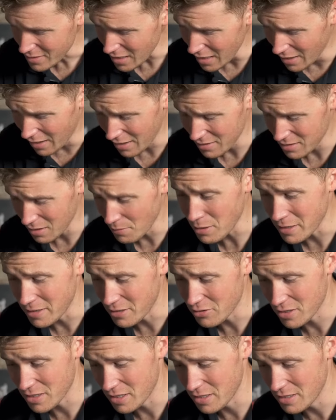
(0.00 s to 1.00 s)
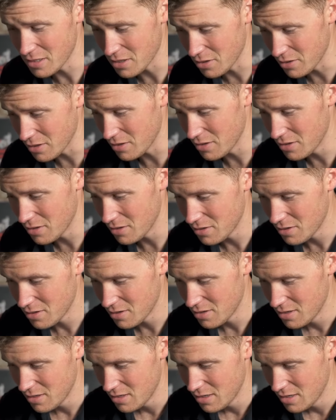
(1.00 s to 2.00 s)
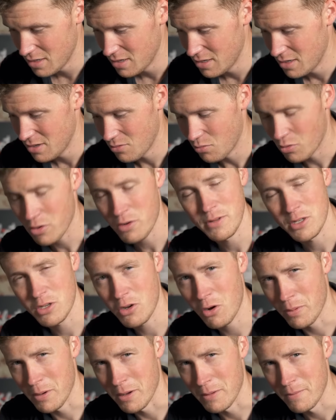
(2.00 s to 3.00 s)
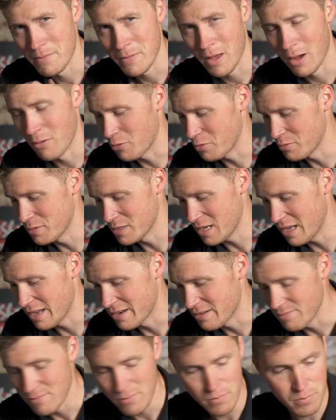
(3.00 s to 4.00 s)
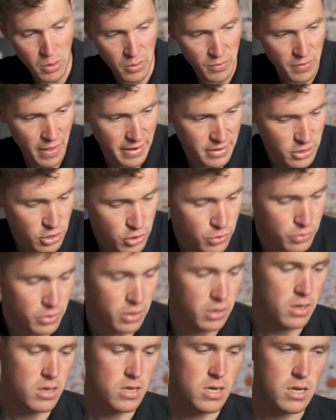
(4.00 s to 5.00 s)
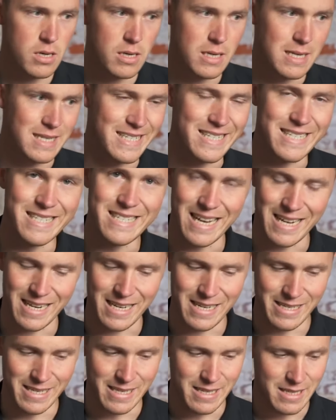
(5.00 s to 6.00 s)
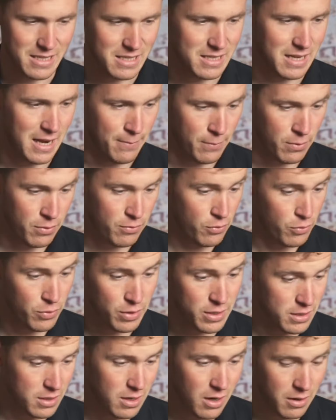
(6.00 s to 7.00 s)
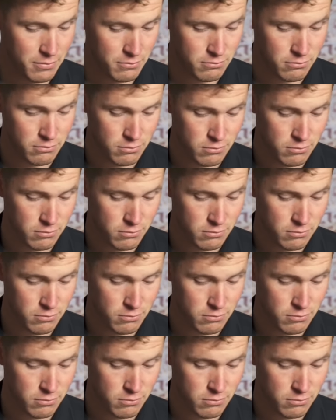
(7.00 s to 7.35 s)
Doubly interesting is that one of them is copper and one of them is lead, but they shoot exactly the same through this gun,